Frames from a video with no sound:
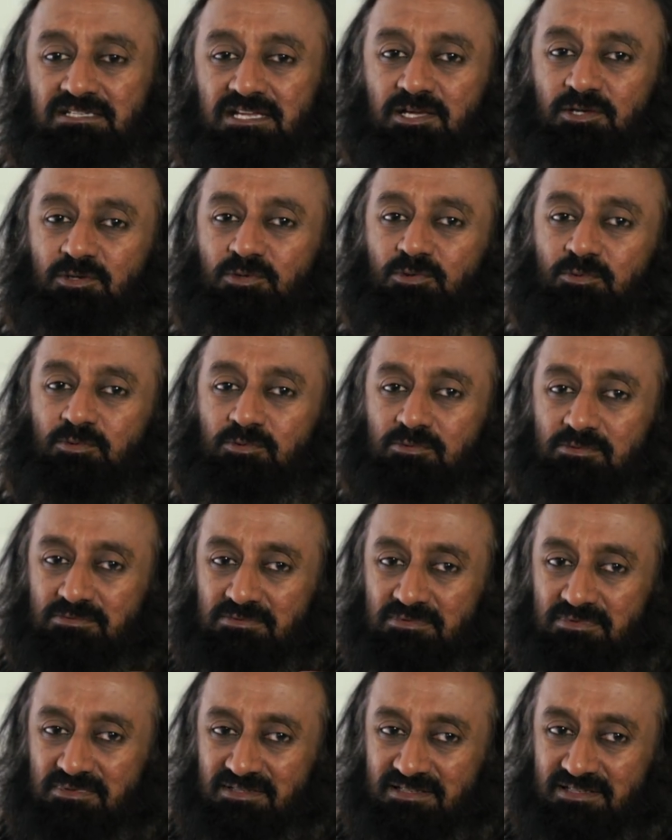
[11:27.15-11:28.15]
take you
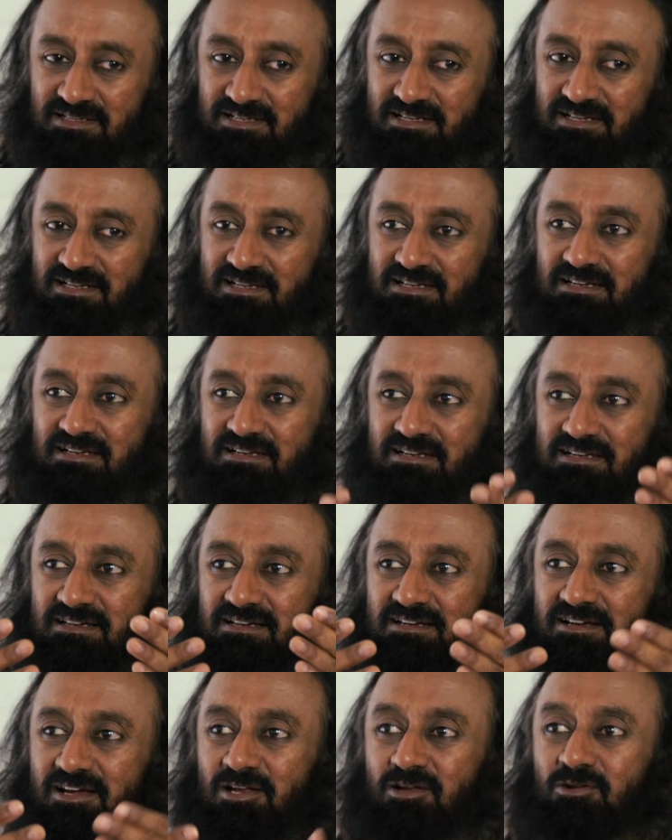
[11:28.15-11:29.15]

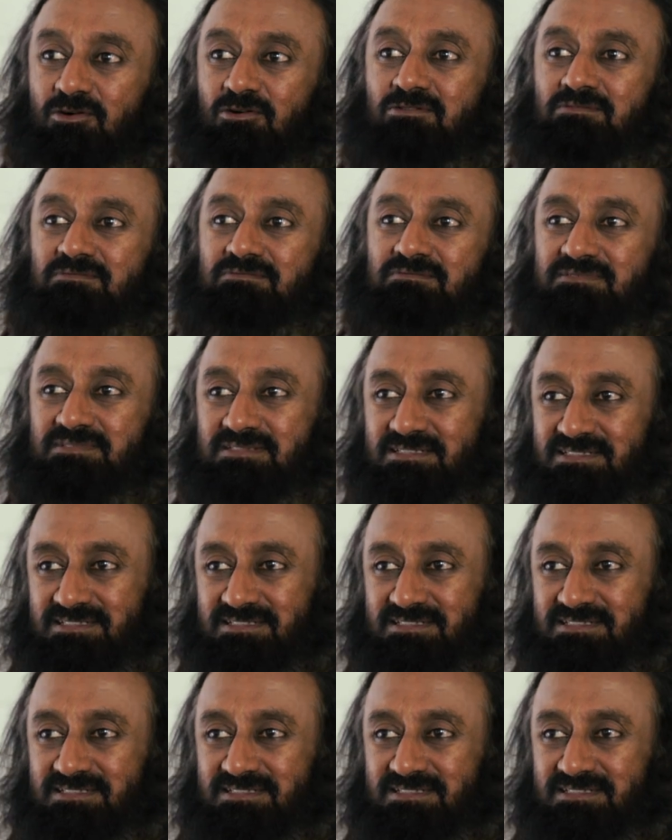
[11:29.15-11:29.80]
along,